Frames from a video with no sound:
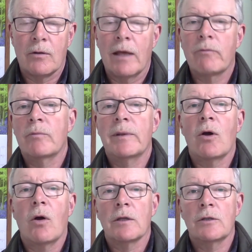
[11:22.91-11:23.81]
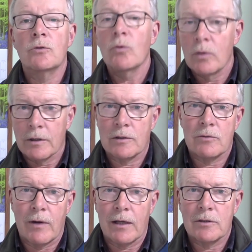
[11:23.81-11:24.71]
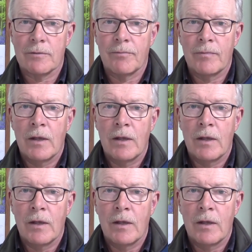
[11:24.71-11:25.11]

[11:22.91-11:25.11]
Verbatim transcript: That would be called a dual extraction.